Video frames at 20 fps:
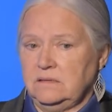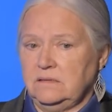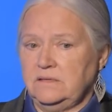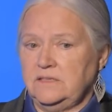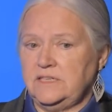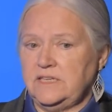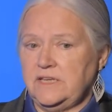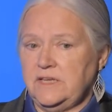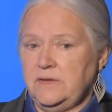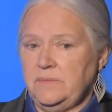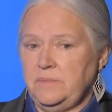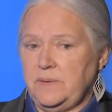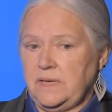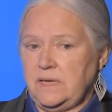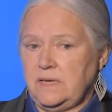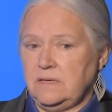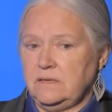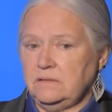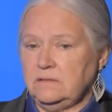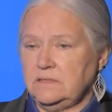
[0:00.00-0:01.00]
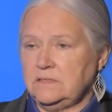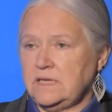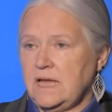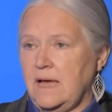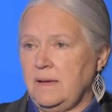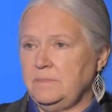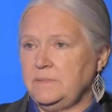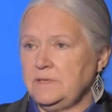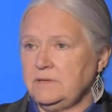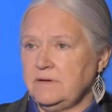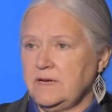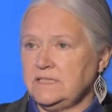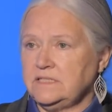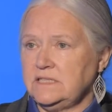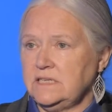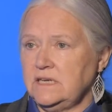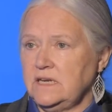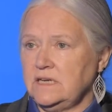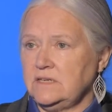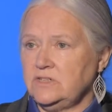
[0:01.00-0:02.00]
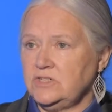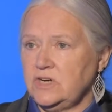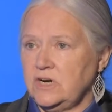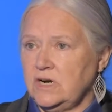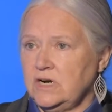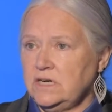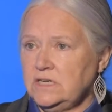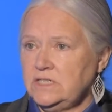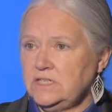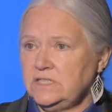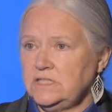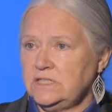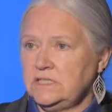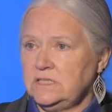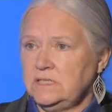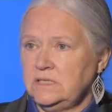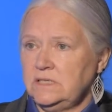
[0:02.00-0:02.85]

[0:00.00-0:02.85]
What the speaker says: to be stopped, arrested, and charged